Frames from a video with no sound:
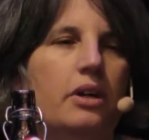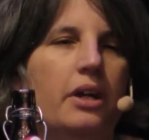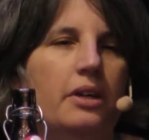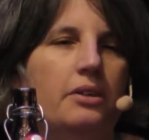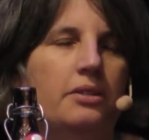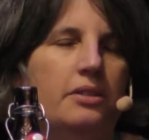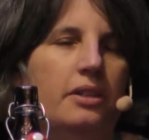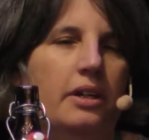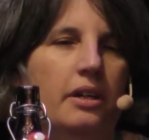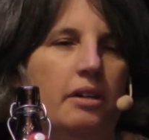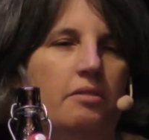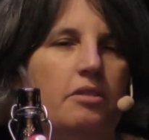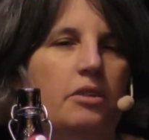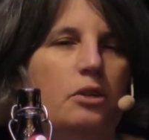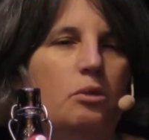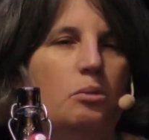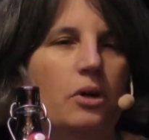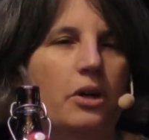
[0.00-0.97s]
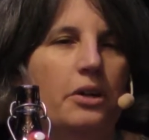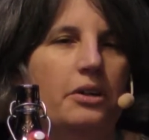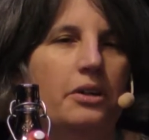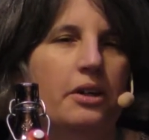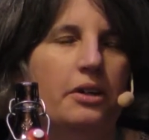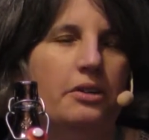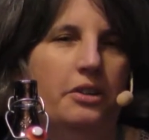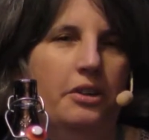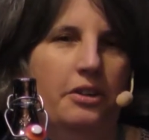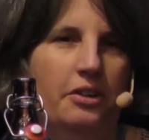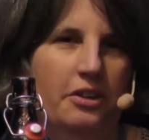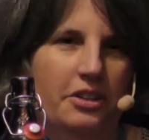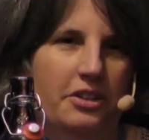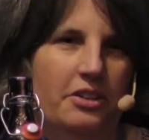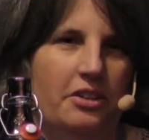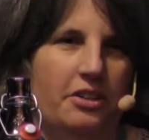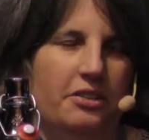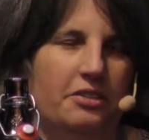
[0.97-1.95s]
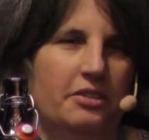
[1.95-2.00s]
the rights to everyone under your
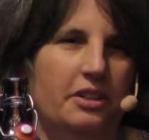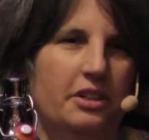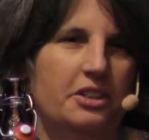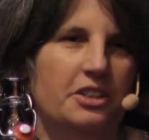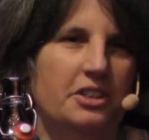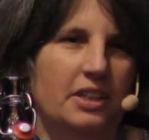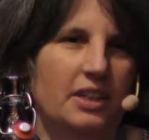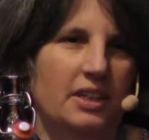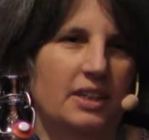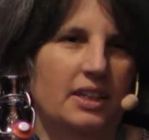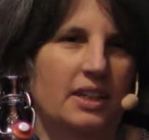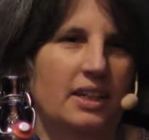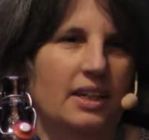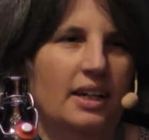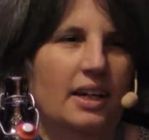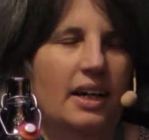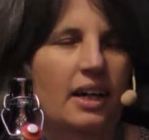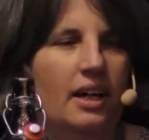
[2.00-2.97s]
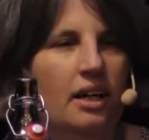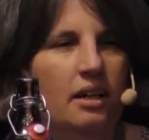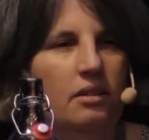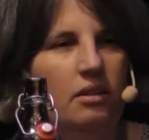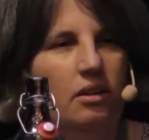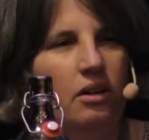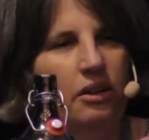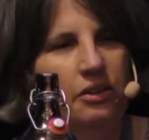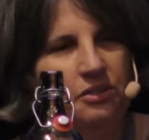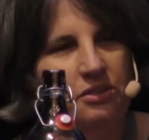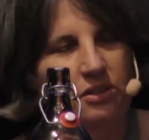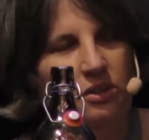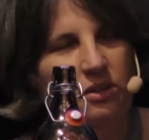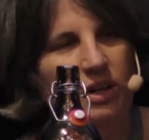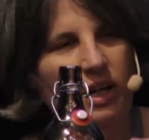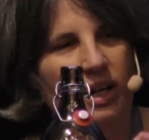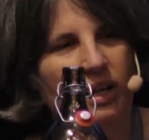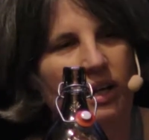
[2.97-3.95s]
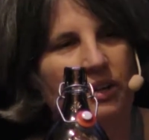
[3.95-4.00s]
jurisdiction, and
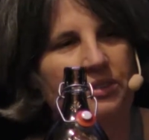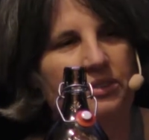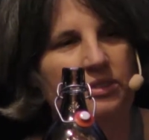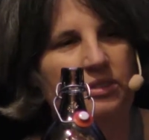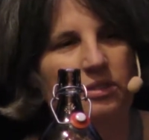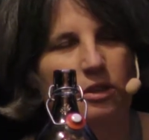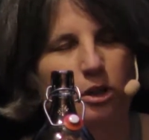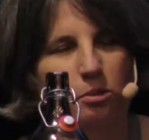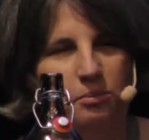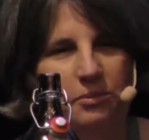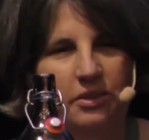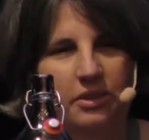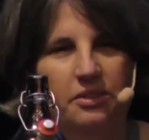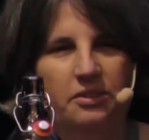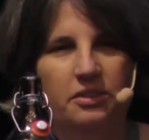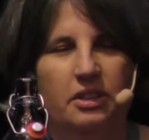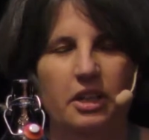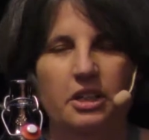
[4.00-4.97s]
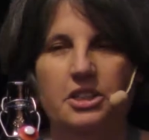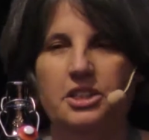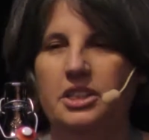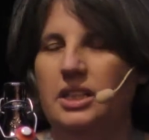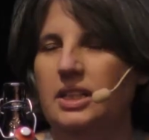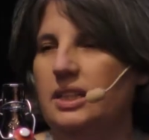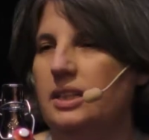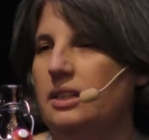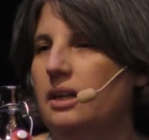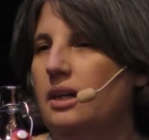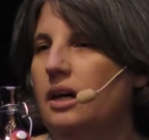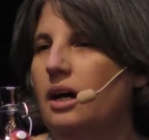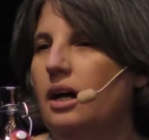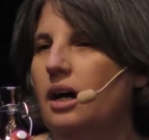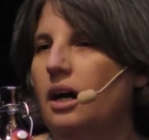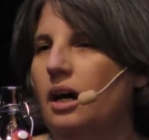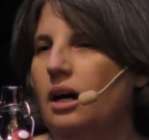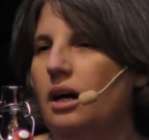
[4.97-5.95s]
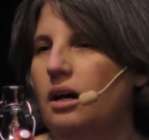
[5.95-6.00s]
also has some discussion
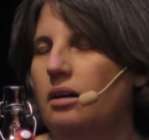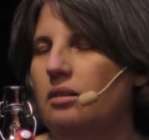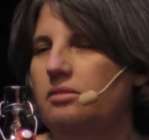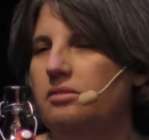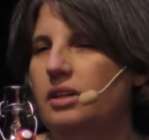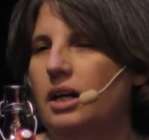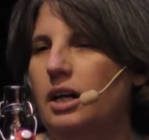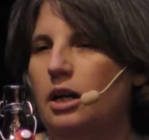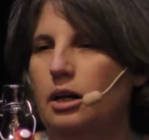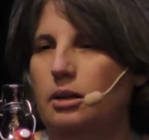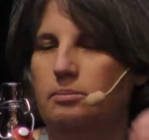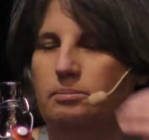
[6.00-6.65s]
of